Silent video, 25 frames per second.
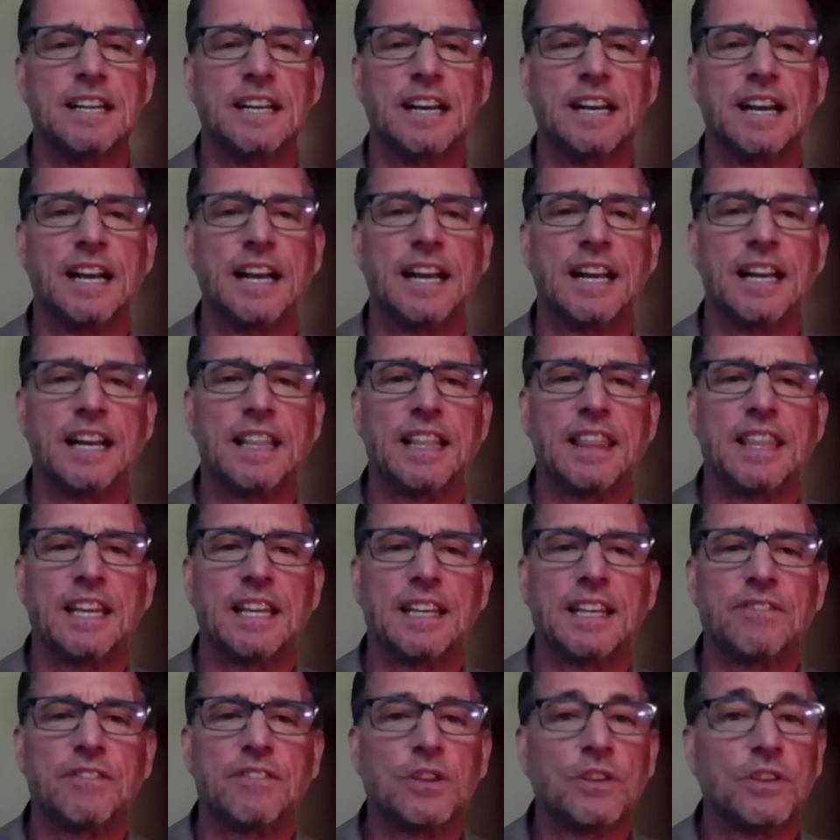I
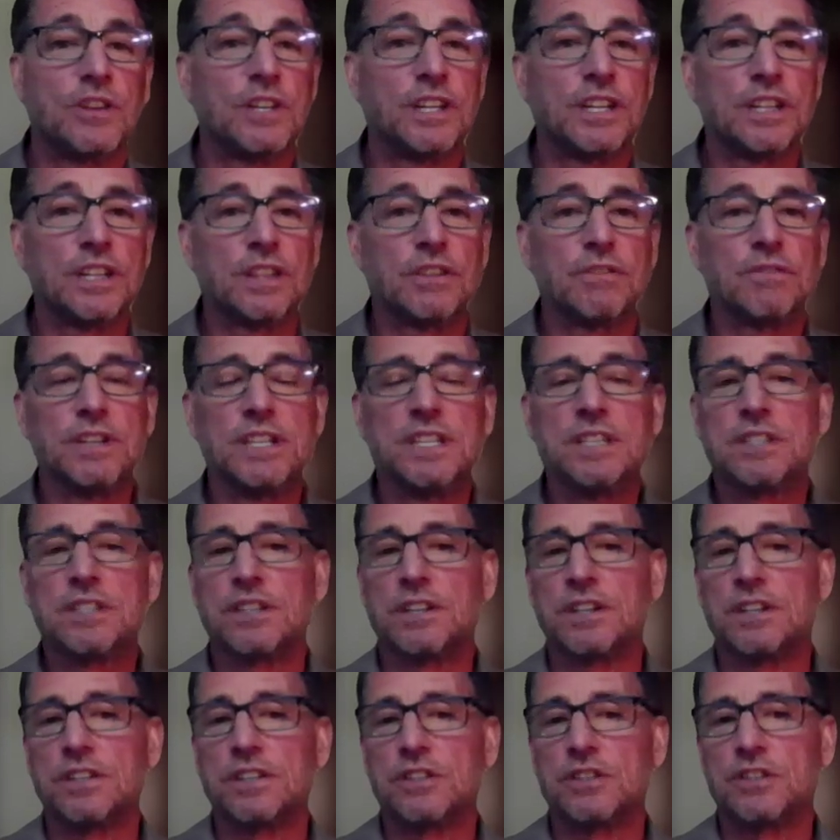think if you look at the
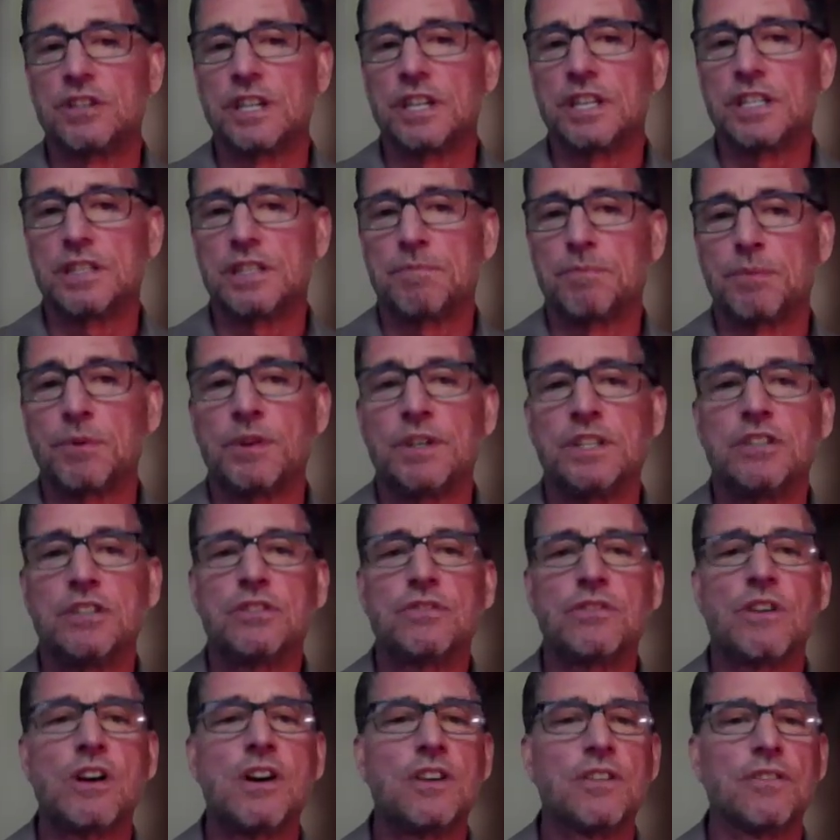research, it's pretty
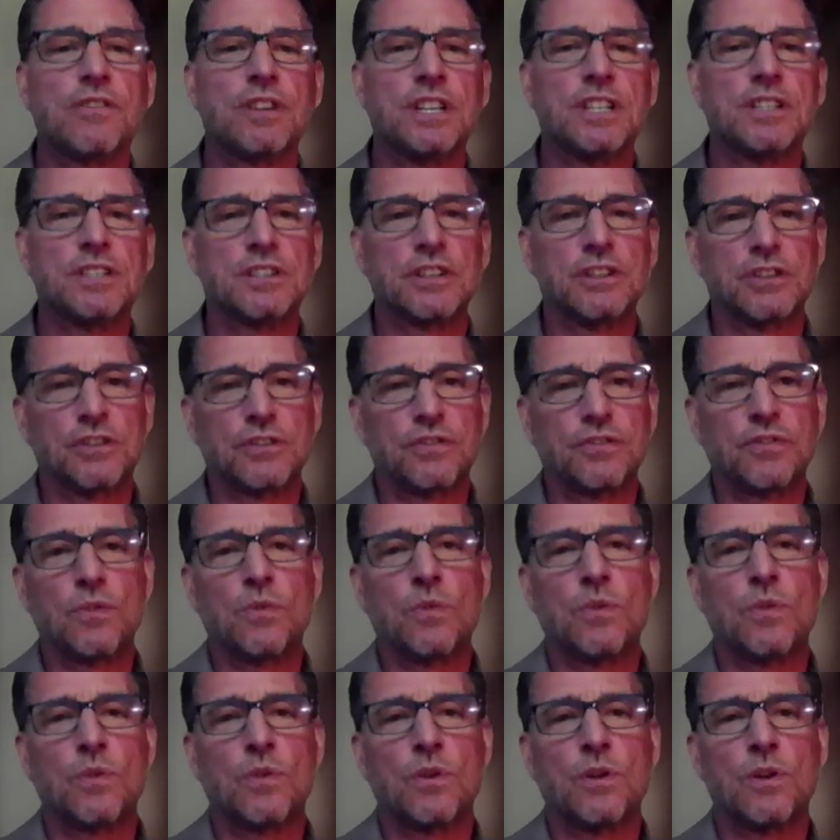strong research
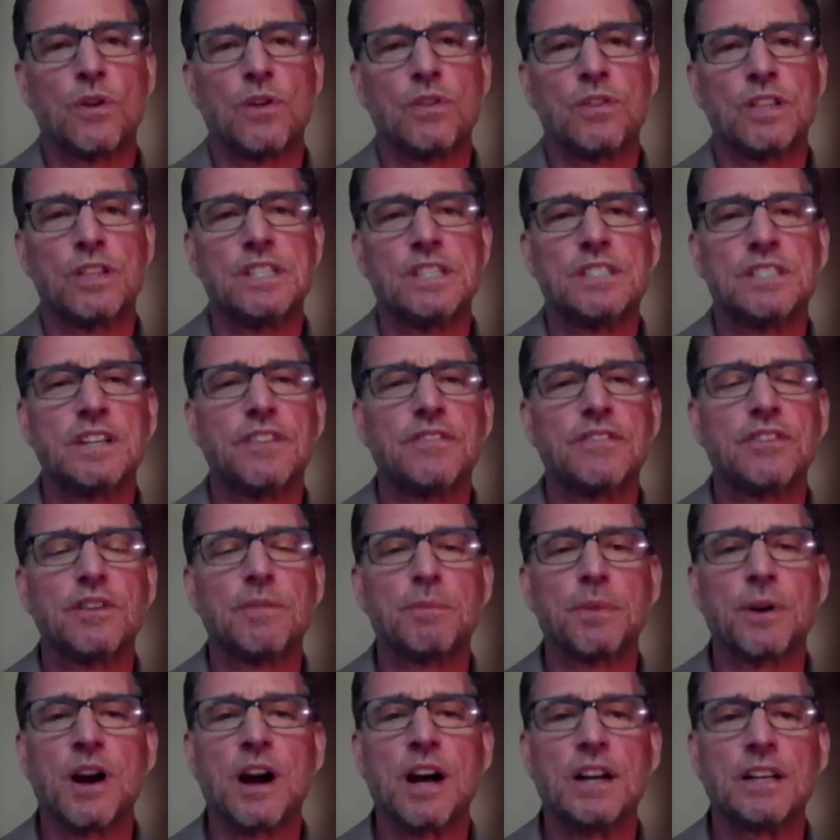for these
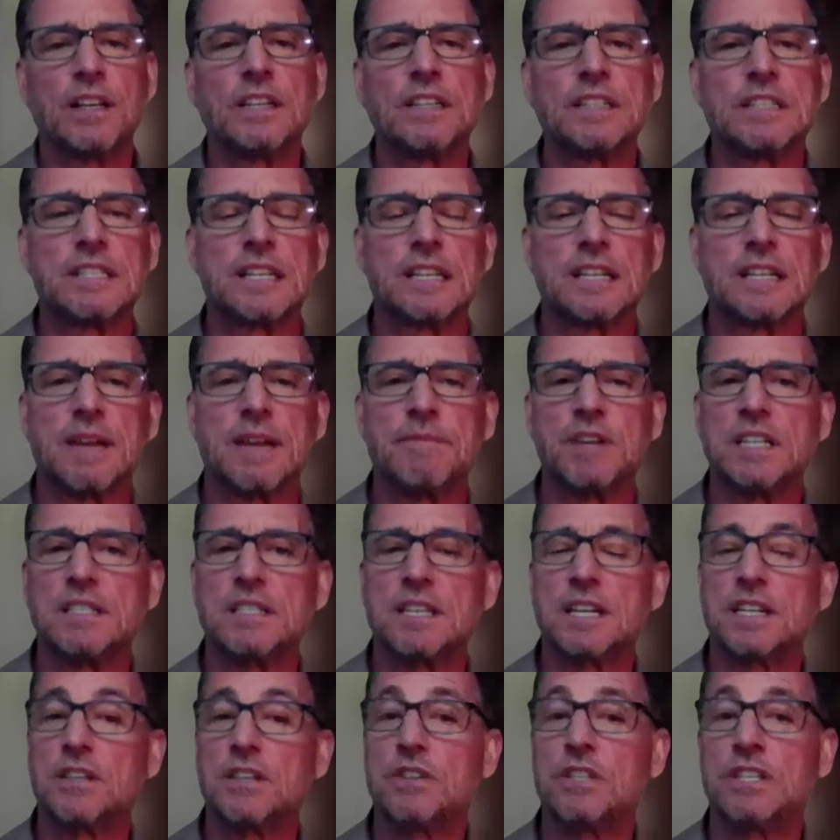different products. And I'm not
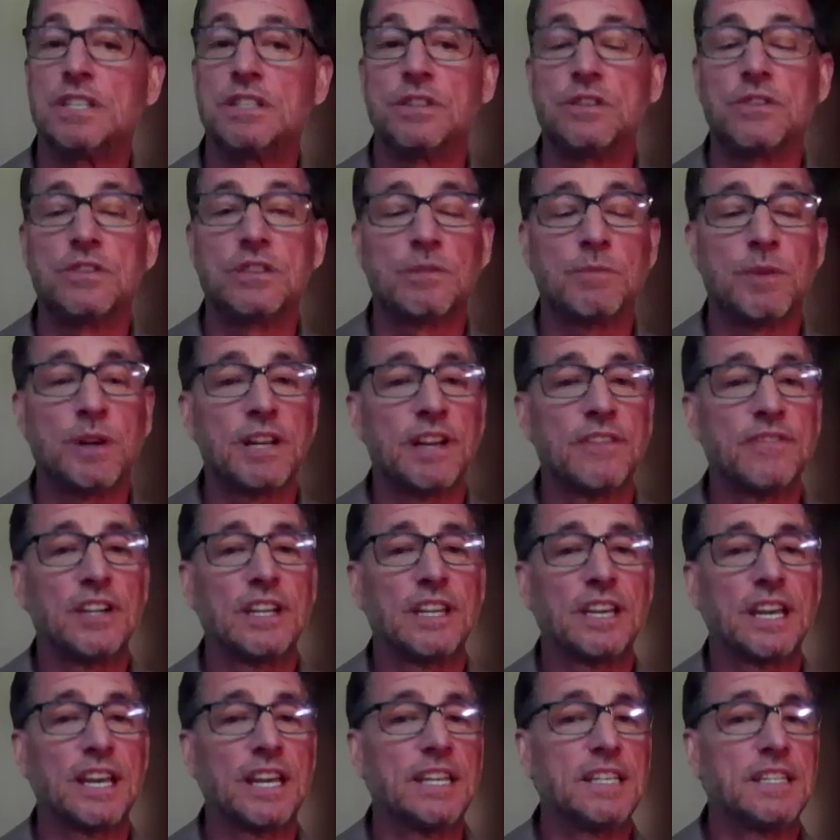saying you need to use them on every
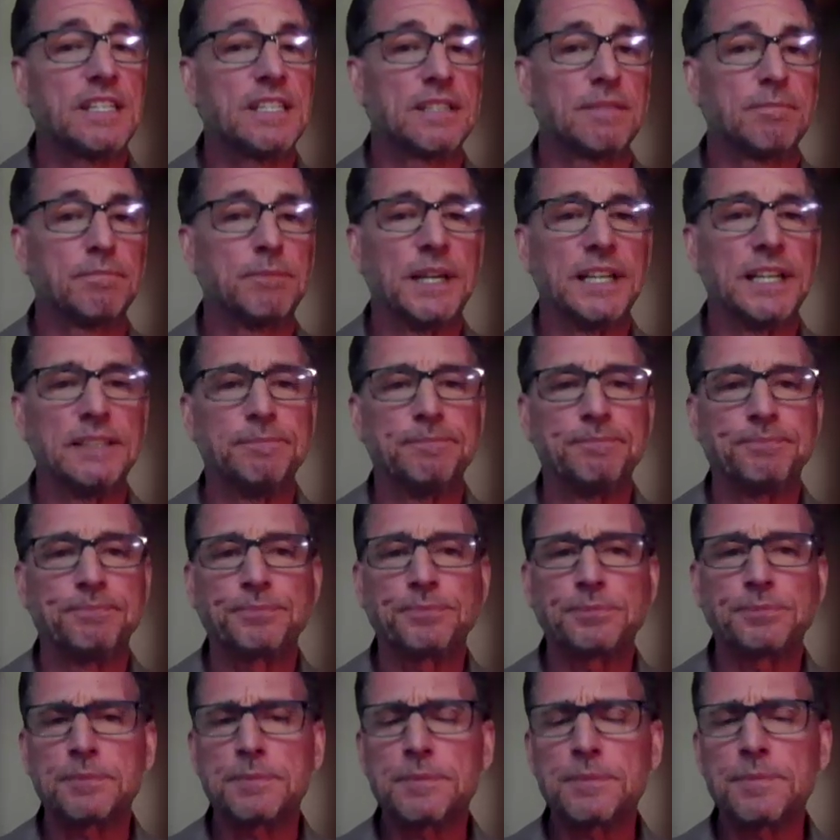case, but
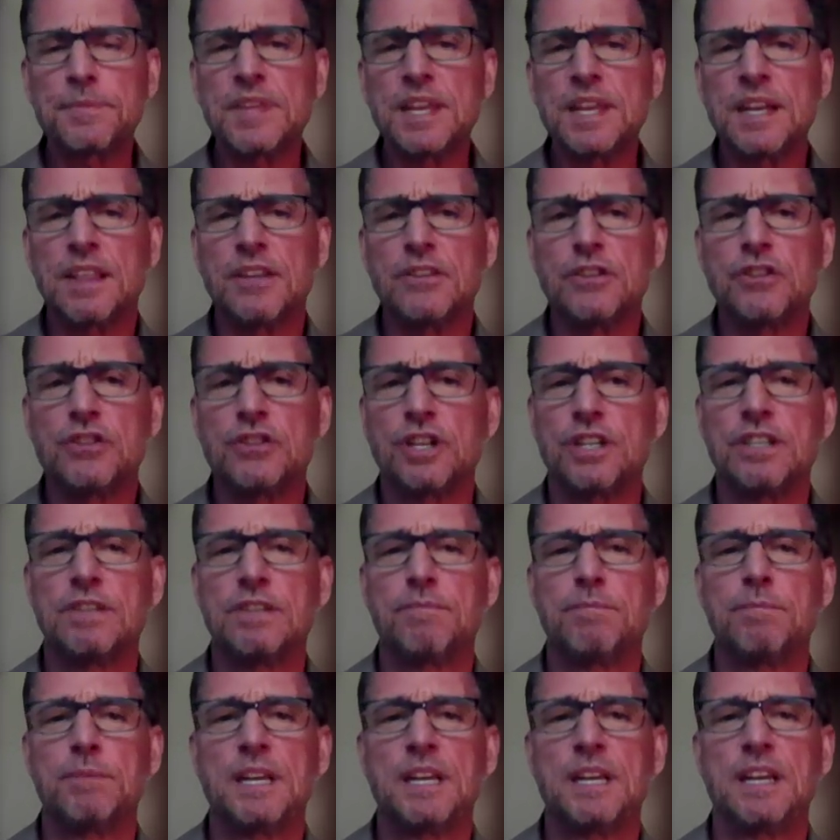there
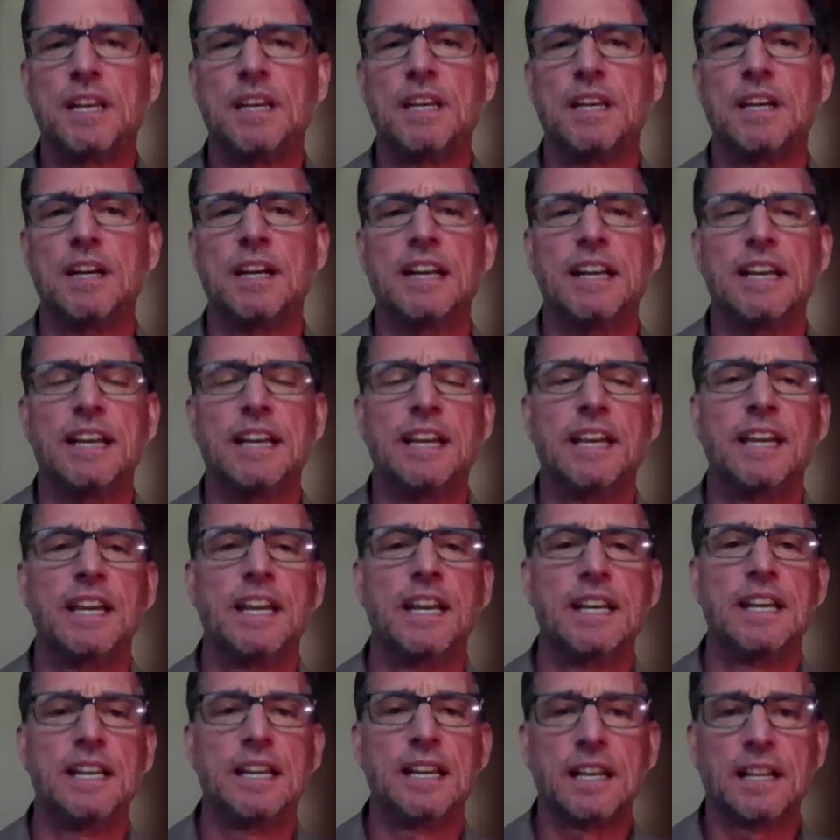shouldn't be
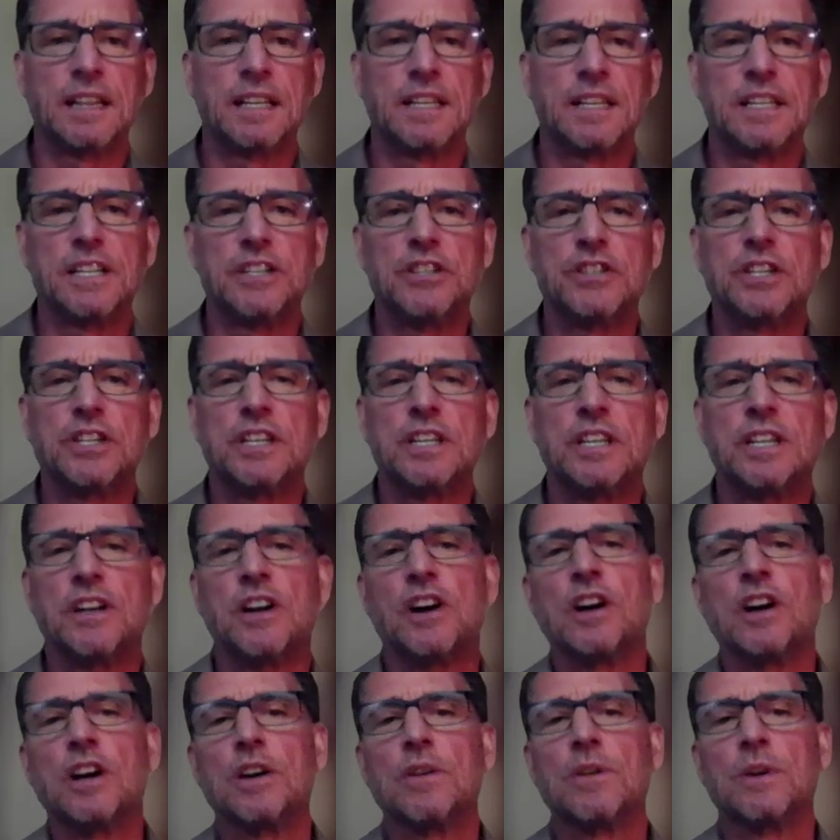any clinician in
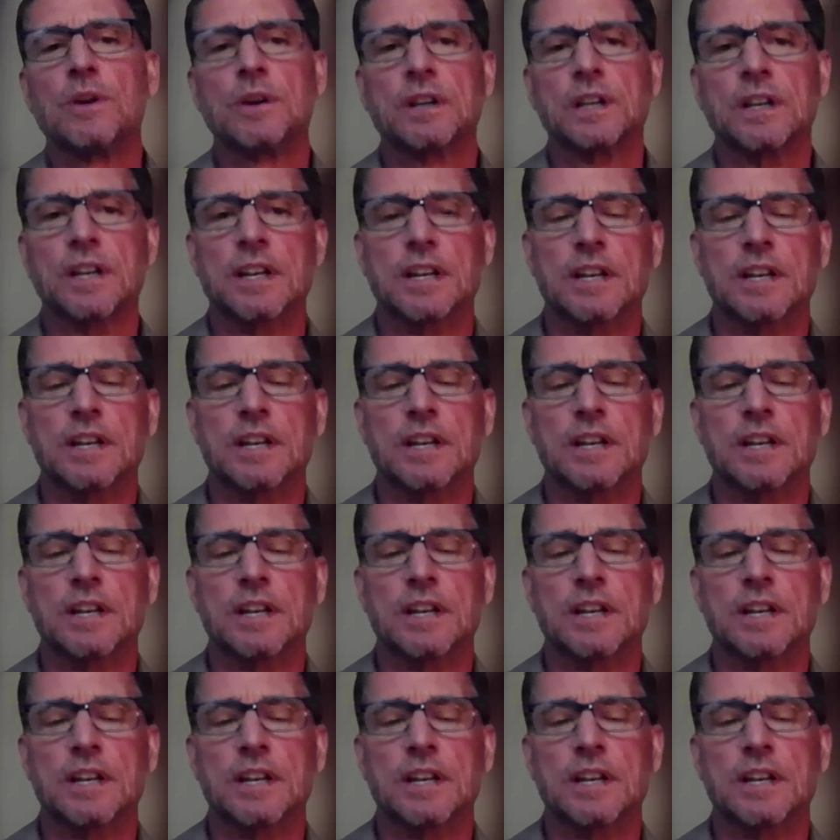our